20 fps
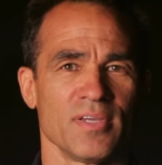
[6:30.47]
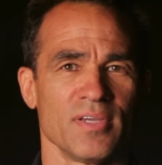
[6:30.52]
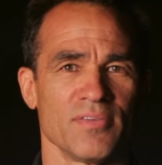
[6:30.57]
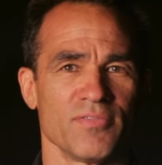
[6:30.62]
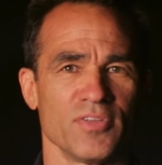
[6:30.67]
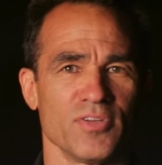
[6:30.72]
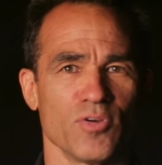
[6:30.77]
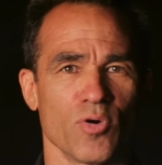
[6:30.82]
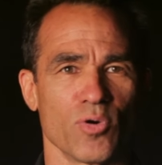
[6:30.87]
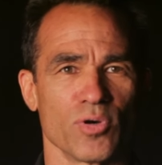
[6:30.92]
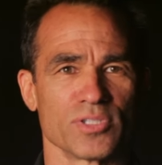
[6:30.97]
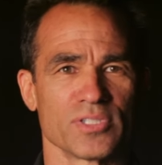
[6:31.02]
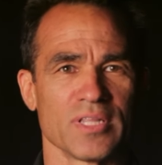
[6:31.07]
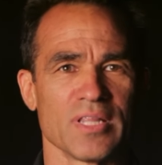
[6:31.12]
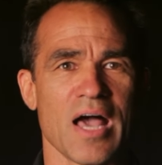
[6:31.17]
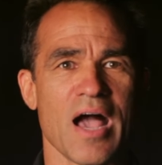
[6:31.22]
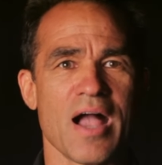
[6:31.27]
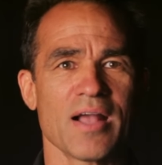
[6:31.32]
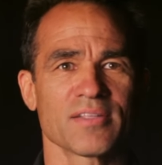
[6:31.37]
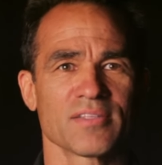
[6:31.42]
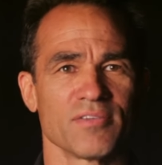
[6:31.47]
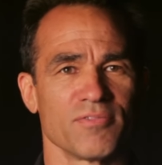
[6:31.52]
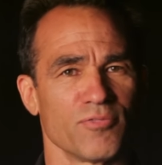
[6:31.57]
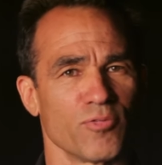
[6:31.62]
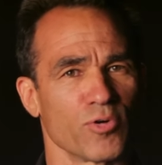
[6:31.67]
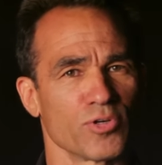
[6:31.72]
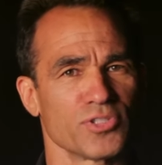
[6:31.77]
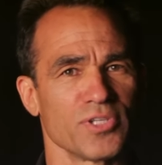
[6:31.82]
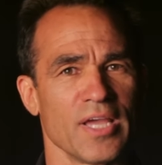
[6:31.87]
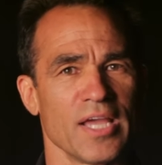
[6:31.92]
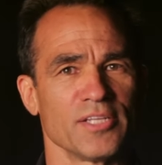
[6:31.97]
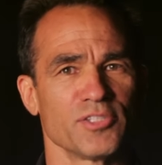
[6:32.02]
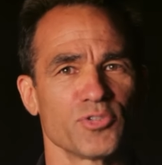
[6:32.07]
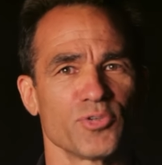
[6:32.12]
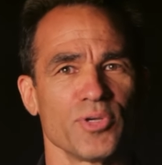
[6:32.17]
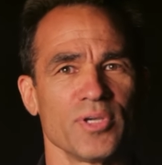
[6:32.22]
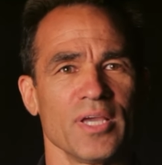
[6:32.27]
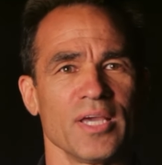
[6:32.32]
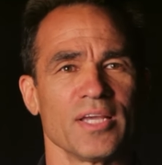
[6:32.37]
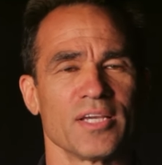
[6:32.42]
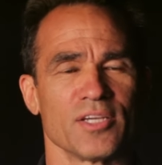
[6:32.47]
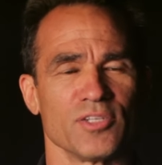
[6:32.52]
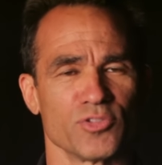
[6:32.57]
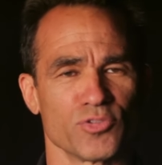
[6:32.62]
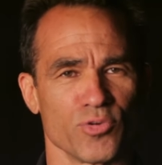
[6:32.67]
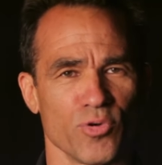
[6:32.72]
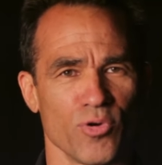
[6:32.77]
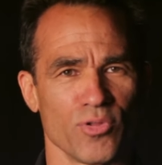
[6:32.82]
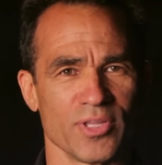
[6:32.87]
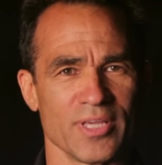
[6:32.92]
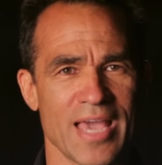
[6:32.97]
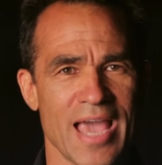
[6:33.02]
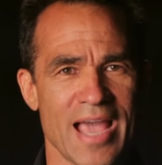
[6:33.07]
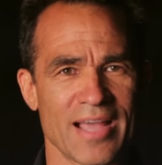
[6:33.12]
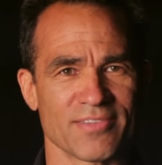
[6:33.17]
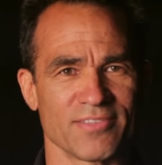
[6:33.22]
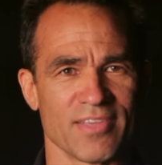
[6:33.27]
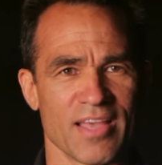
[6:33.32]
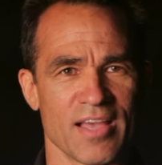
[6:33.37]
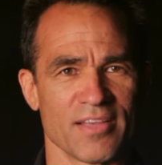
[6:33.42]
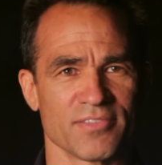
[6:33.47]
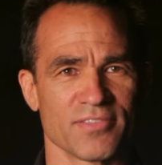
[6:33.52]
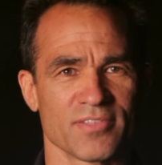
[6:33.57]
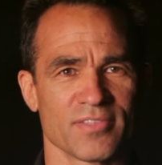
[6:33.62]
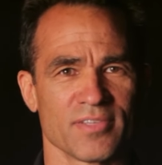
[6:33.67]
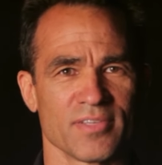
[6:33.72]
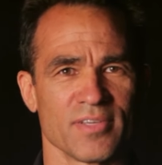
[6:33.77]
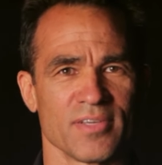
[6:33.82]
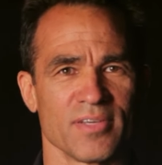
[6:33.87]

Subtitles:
If the door is locked, force entry and control the access.